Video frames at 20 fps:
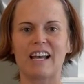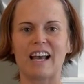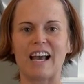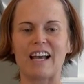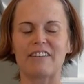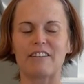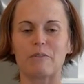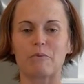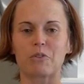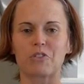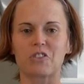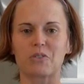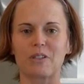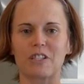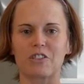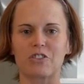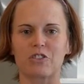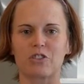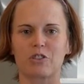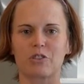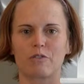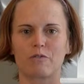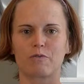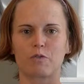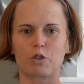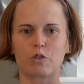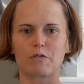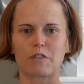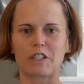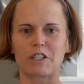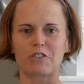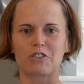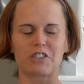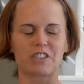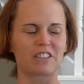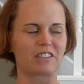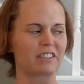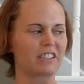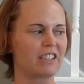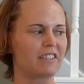And then we'll switch. Forefinger is
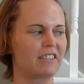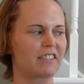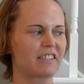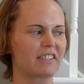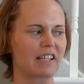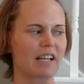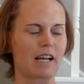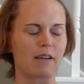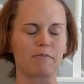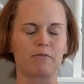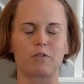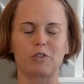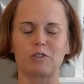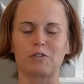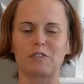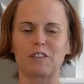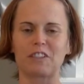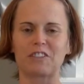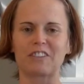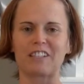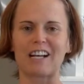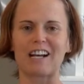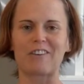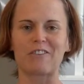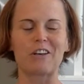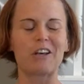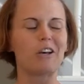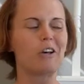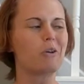going to lead this time. Forefinger down.